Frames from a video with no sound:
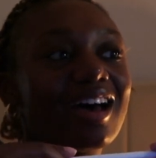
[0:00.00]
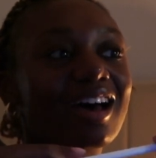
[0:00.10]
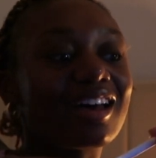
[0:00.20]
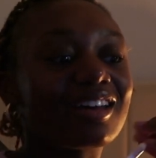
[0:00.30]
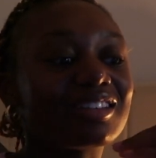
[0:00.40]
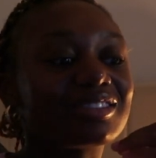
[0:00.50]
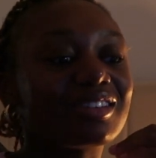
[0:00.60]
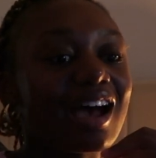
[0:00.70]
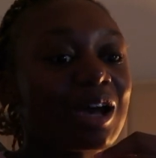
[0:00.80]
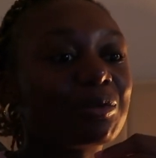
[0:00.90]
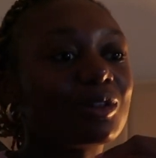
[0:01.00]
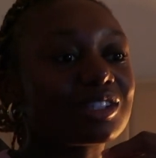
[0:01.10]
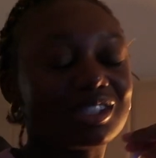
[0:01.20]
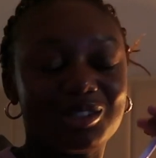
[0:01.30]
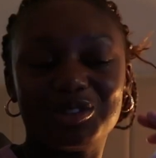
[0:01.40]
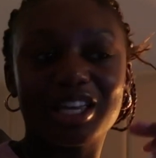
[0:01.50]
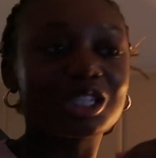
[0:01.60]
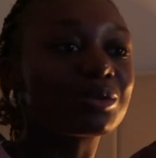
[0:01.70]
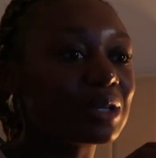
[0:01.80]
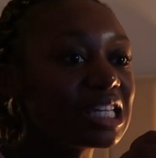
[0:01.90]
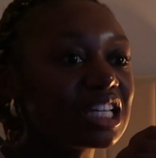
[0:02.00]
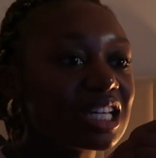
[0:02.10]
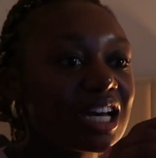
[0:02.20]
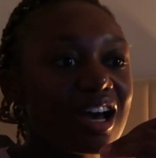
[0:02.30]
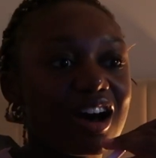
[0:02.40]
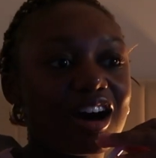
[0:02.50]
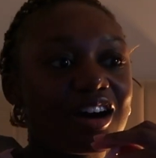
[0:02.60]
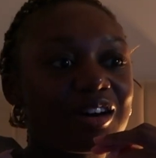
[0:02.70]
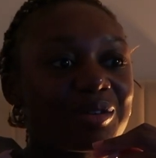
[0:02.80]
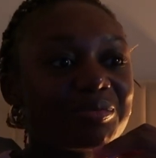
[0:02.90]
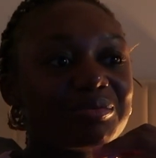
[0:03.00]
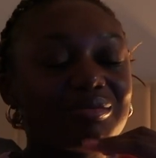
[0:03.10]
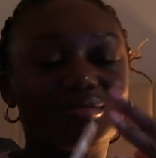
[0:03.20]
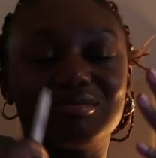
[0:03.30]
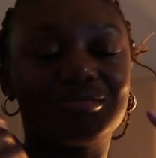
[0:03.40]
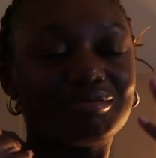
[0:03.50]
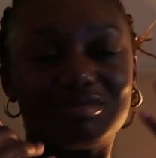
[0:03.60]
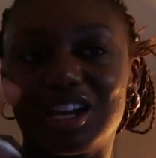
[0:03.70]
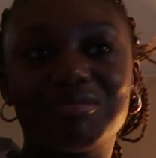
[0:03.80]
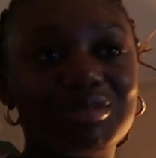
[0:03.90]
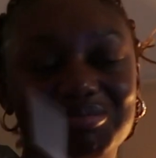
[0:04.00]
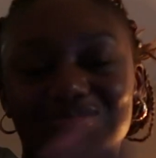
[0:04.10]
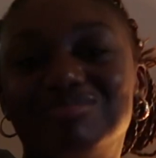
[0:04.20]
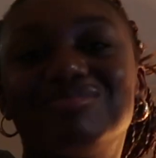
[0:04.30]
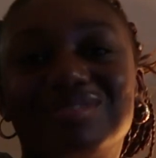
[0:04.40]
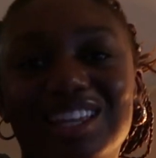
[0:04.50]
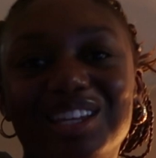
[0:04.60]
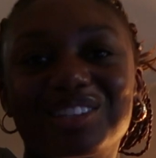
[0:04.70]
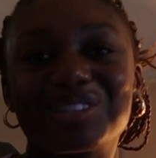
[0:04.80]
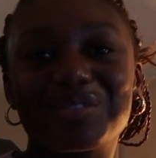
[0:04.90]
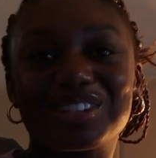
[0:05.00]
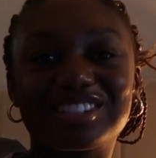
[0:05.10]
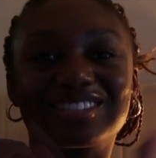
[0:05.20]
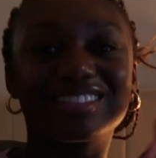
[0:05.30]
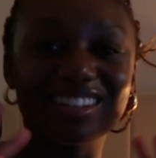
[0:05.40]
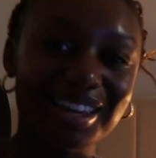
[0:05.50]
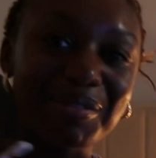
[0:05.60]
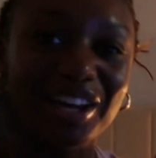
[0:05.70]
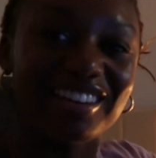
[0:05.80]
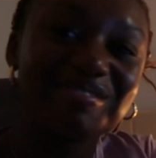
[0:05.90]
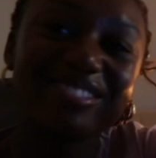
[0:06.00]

and i will see you next week um yeah Thank you so much. Okay, bye.